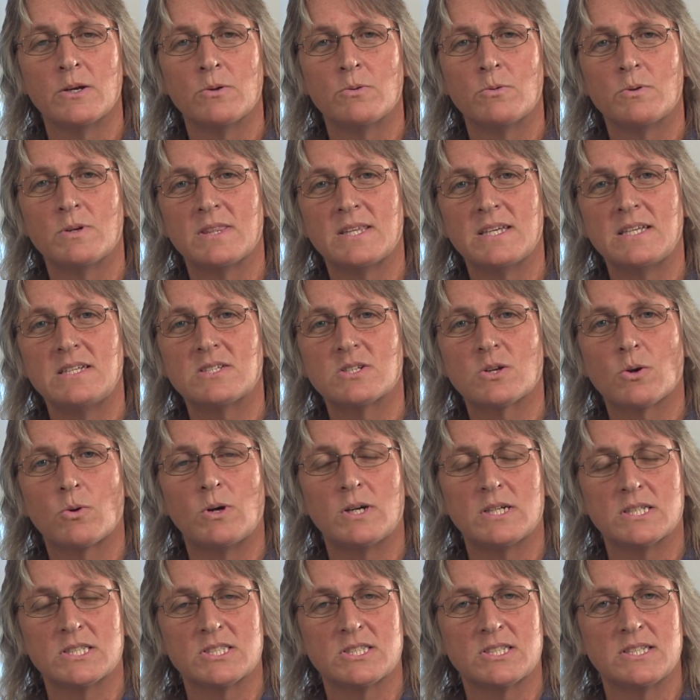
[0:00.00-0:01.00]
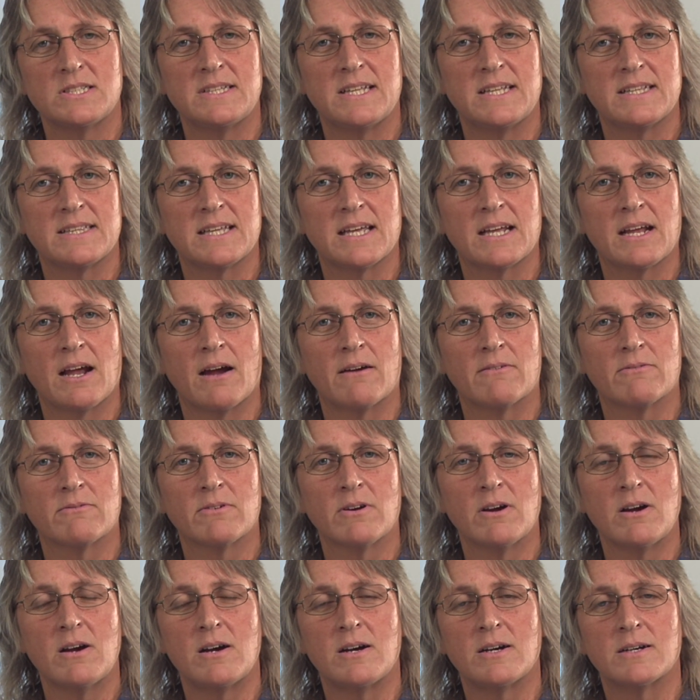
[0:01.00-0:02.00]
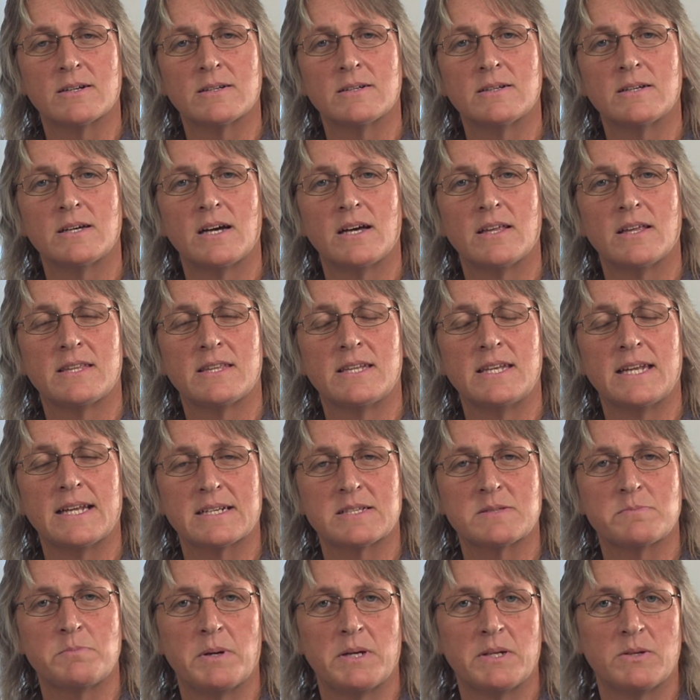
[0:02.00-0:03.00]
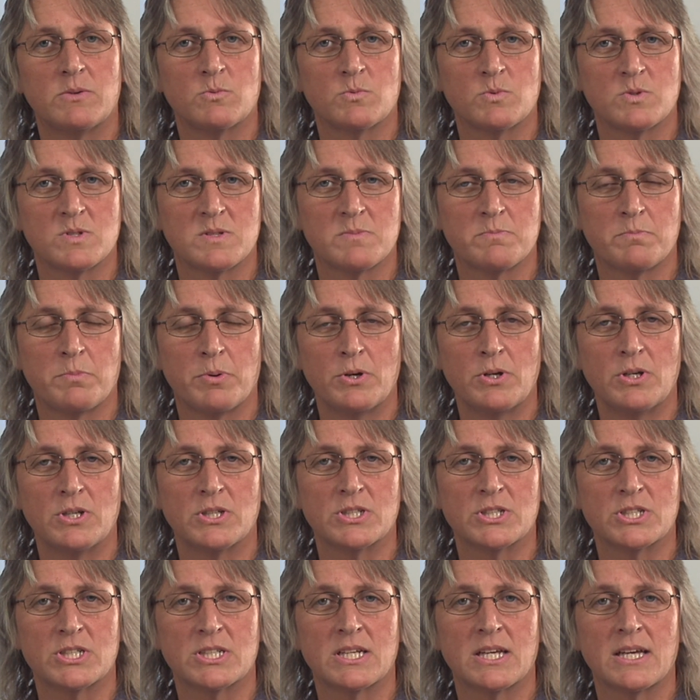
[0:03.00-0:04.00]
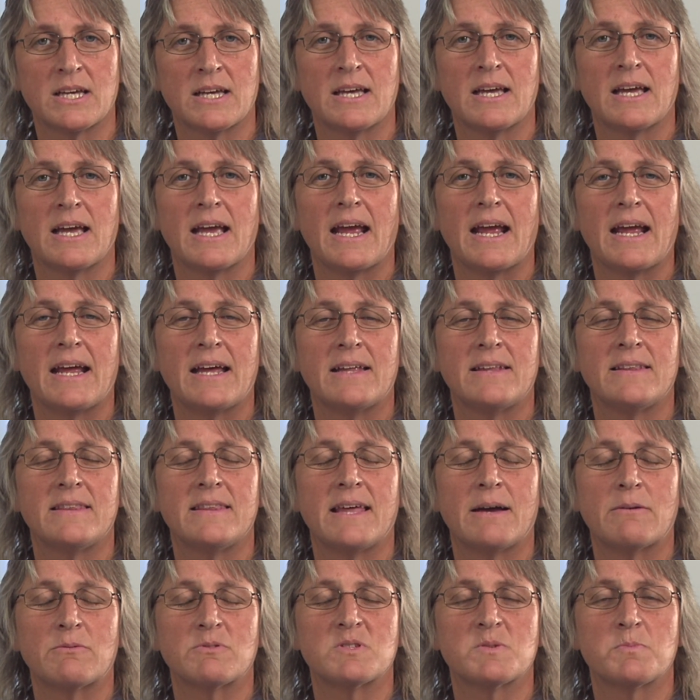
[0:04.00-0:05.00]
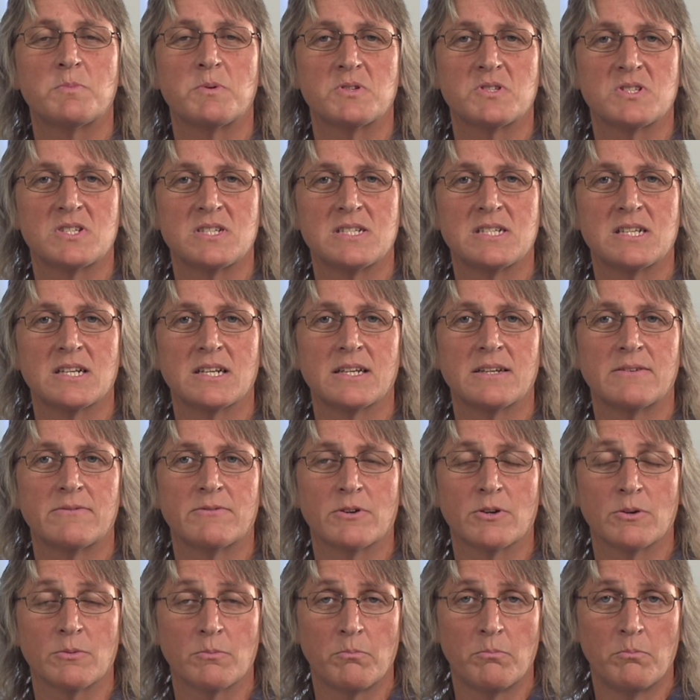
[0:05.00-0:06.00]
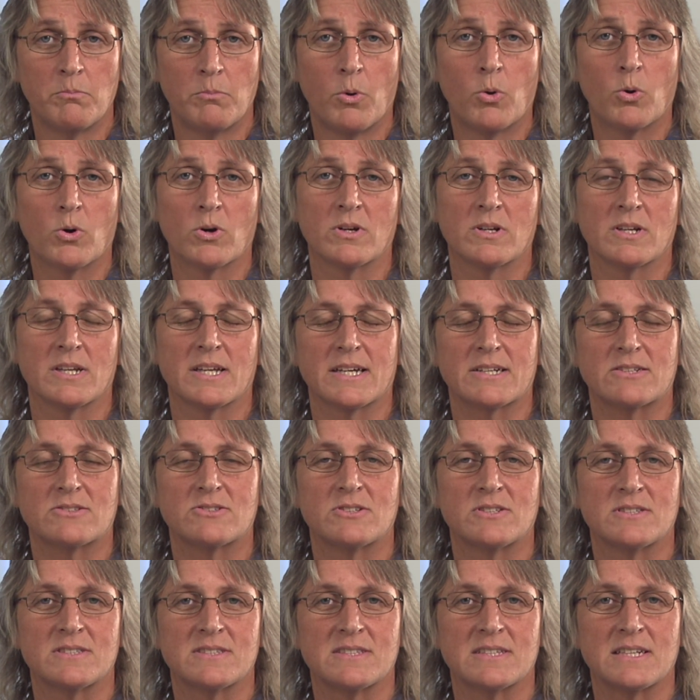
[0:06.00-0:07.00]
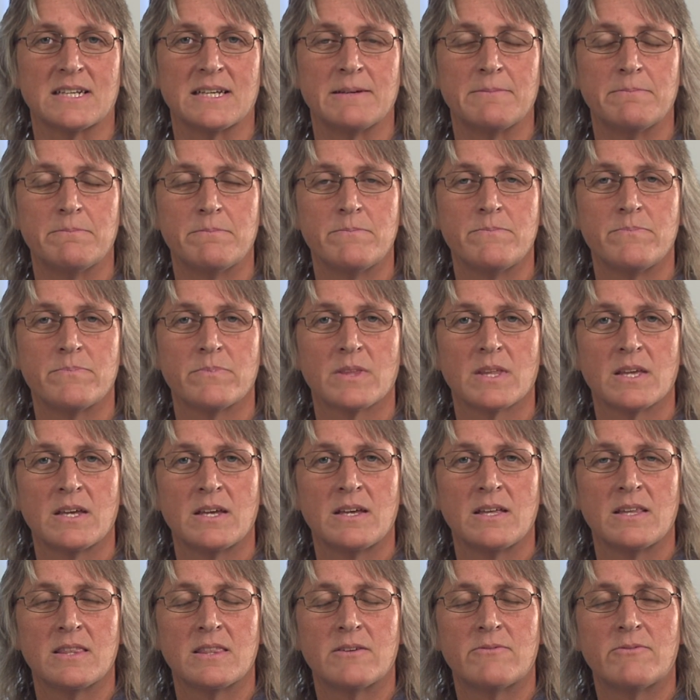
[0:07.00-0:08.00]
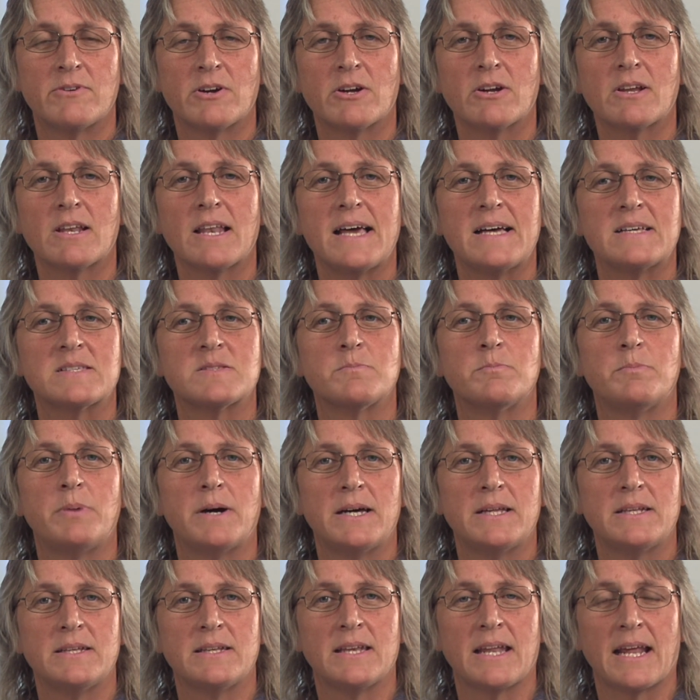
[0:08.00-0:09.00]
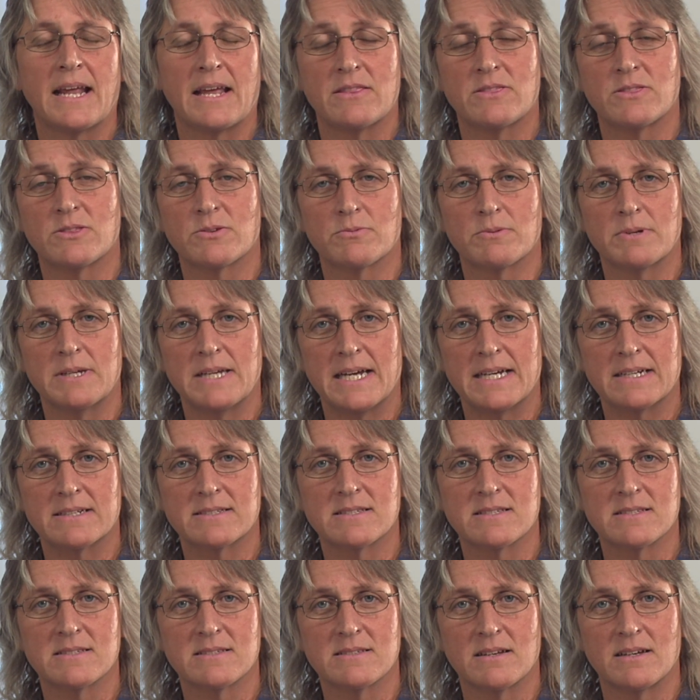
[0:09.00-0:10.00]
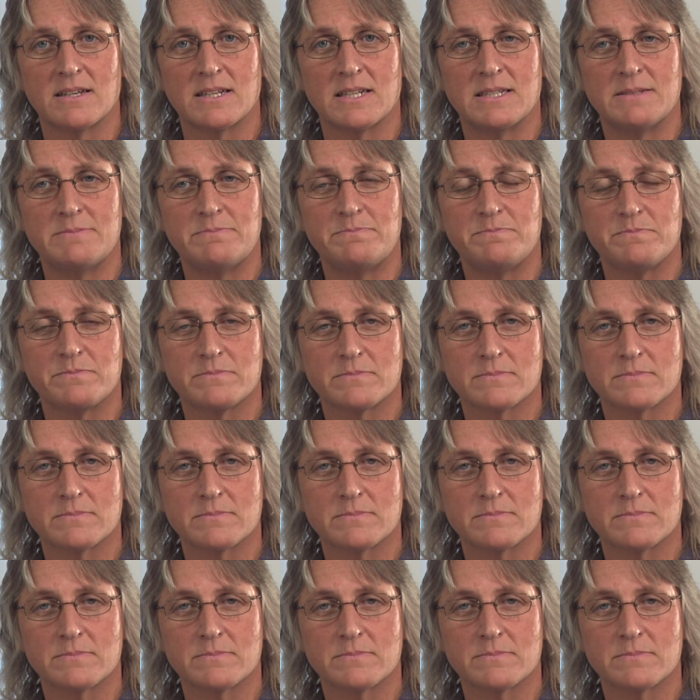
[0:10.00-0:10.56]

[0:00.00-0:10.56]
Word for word: With each question that they got wrong, the next button was pushed, and that was supposed to deliver more electricity. The very last button had 3 X's on it.